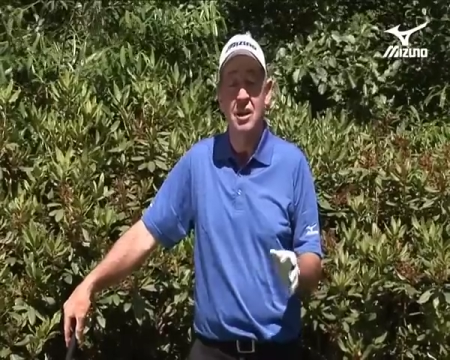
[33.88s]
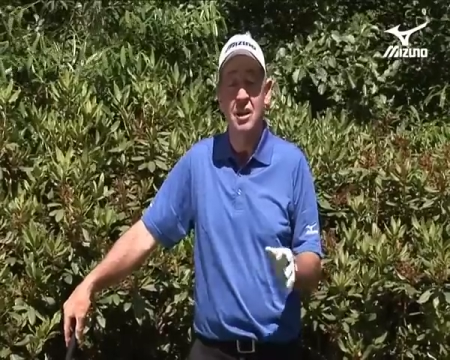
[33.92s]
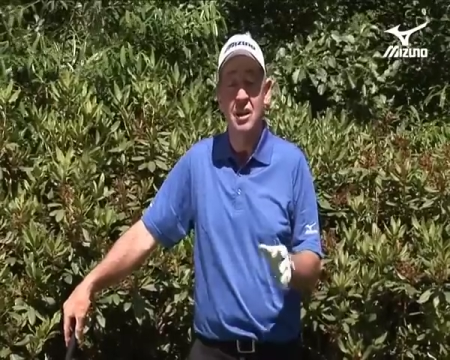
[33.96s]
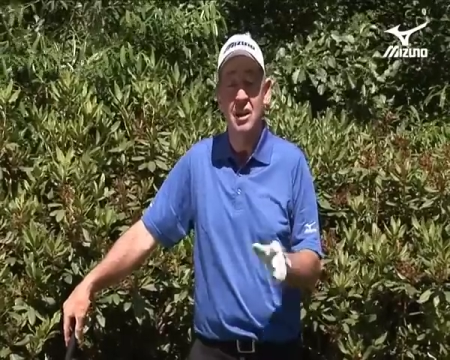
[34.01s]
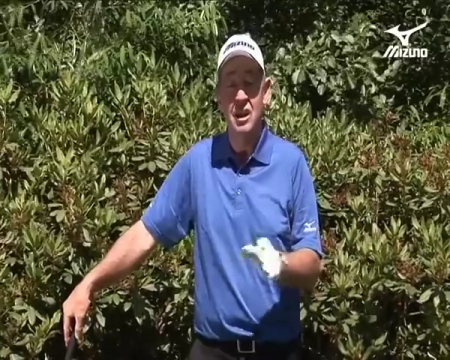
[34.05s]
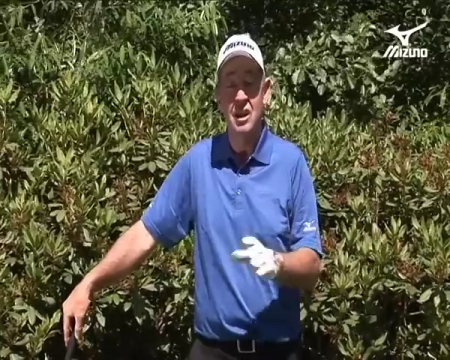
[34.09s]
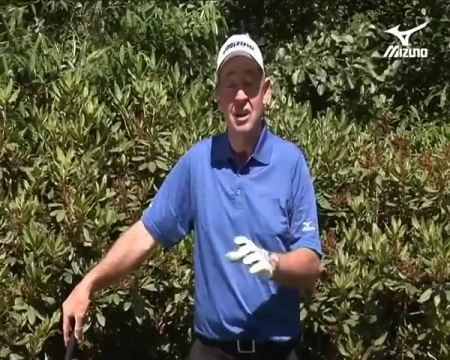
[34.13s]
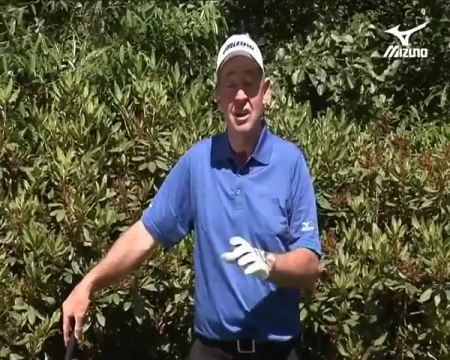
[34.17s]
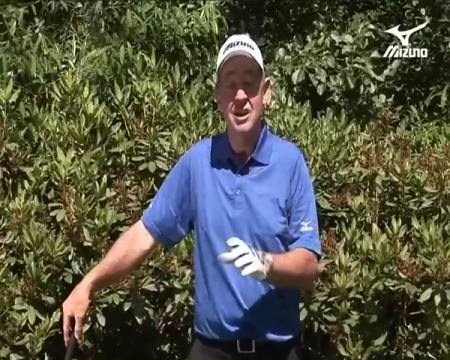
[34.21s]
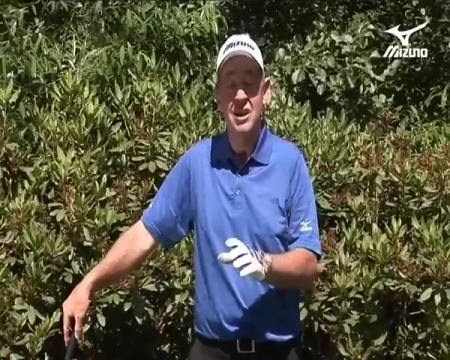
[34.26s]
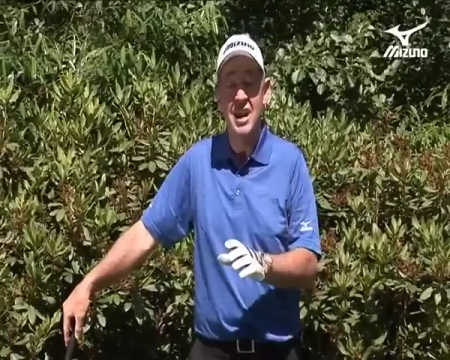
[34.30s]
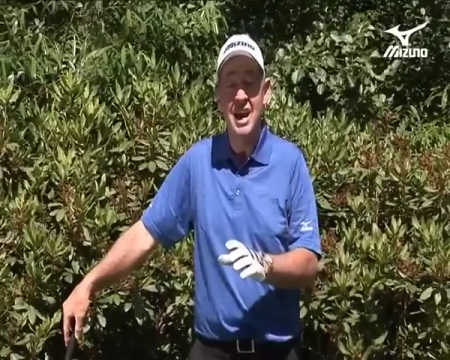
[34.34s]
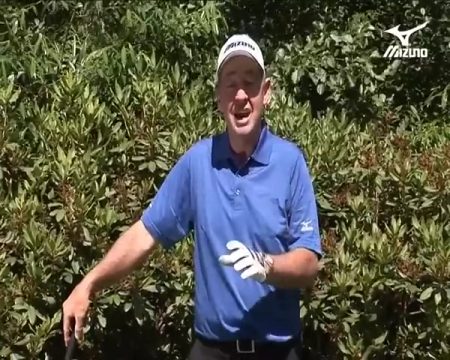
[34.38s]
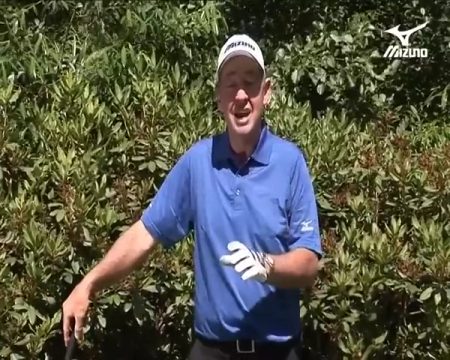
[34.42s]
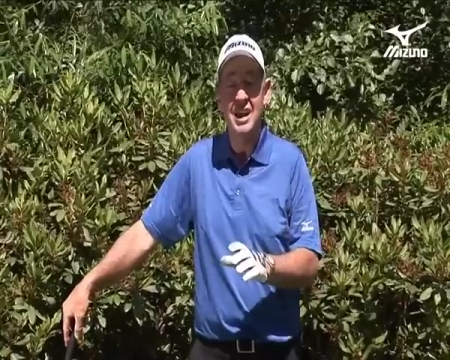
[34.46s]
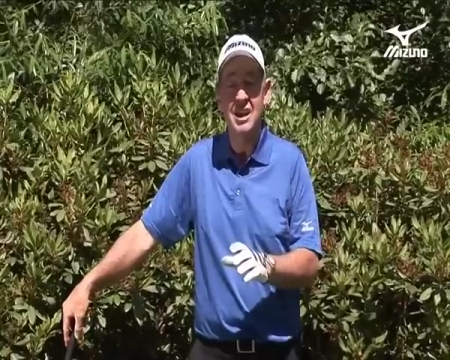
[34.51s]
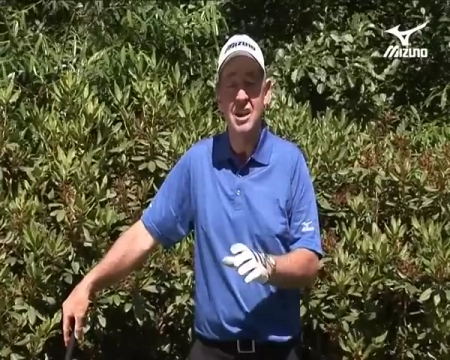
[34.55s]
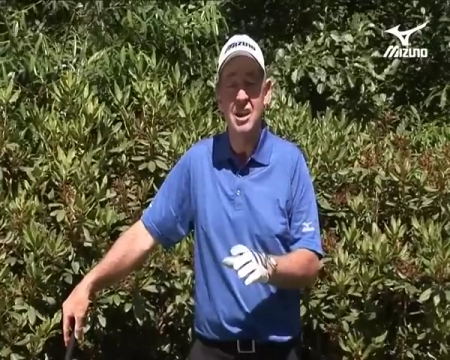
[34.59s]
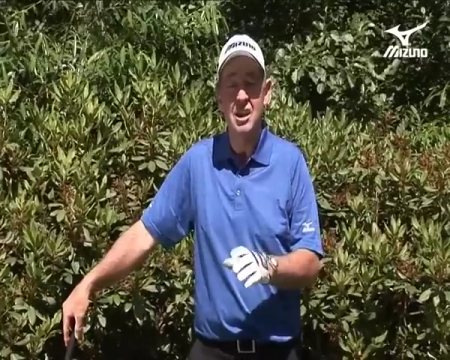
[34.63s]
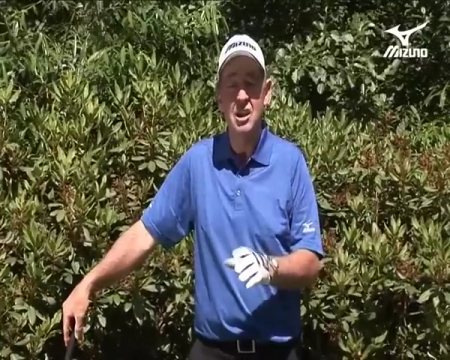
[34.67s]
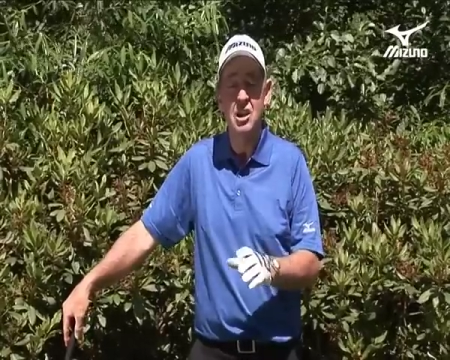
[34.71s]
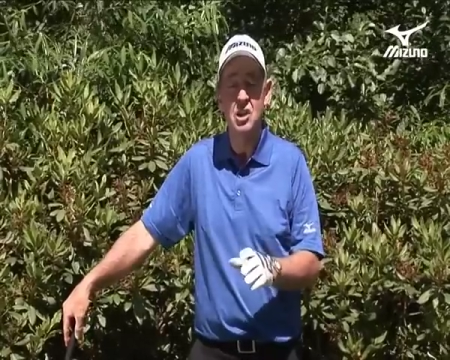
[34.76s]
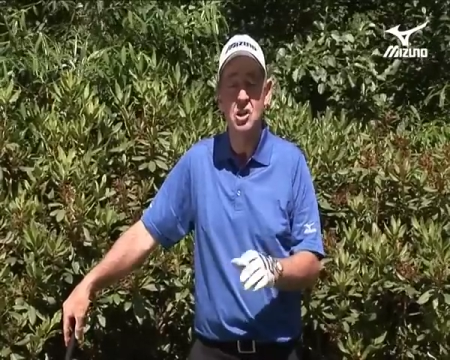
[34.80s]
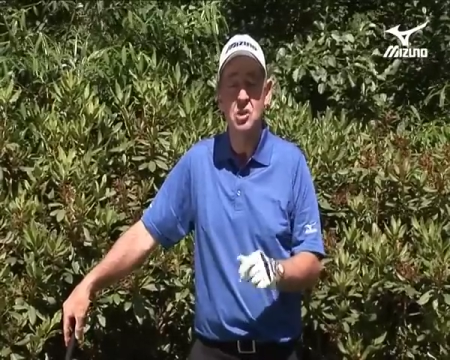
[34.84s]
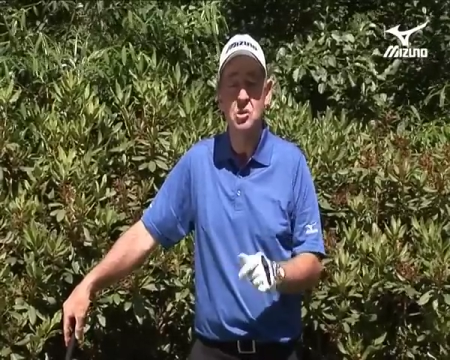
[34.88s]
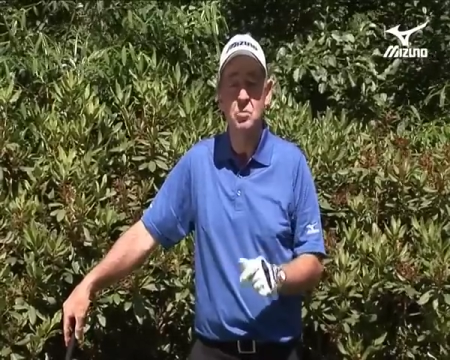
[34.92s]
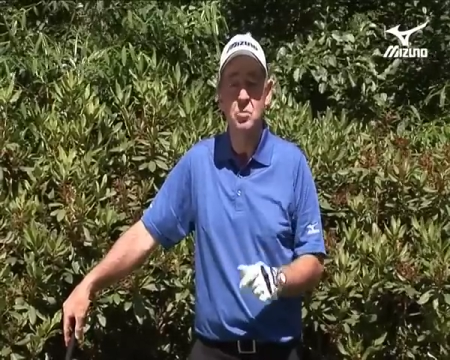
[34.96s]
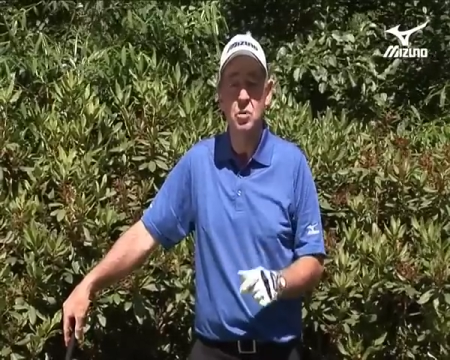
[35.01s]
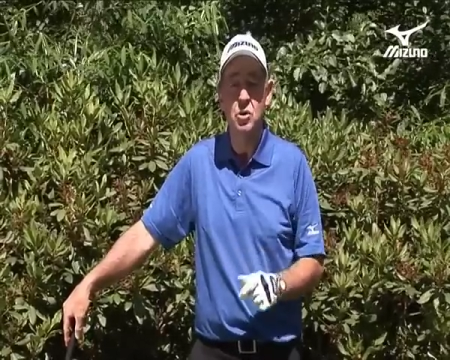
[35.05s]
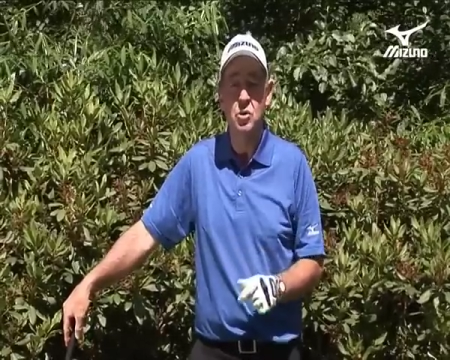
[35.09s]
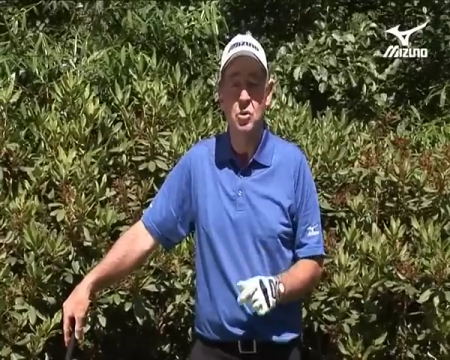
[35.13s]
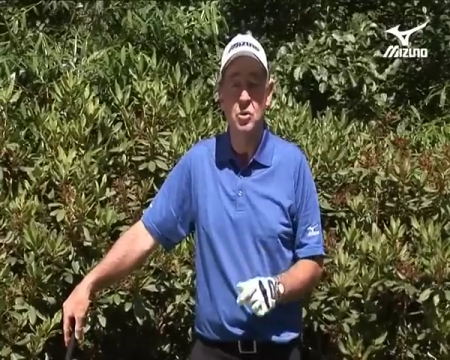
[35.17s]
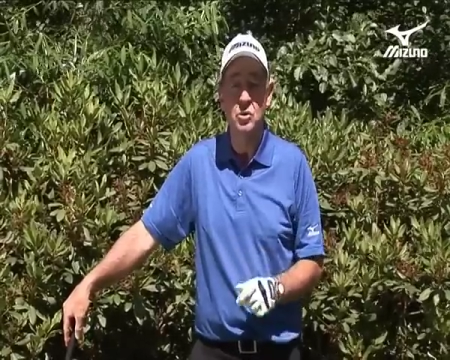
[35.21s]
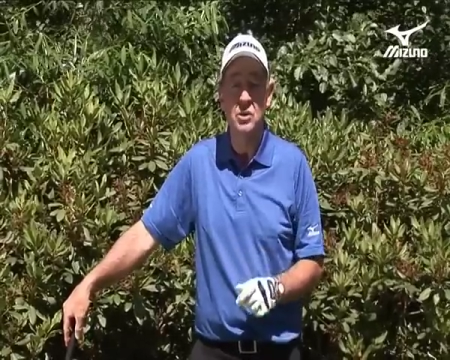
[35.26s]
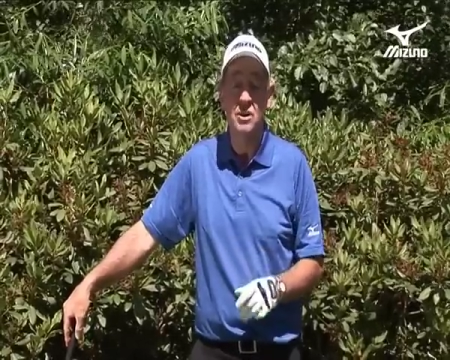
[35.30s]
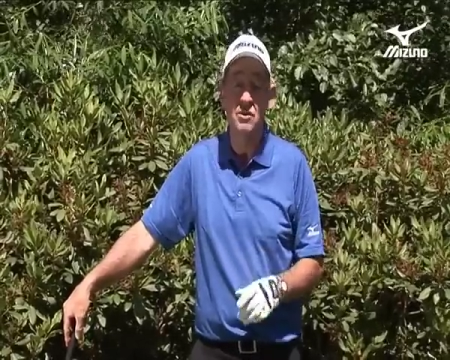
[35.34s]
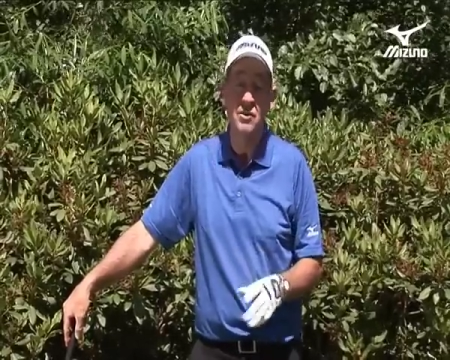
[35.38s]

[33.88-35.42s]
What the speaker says: in a net hitting some balls.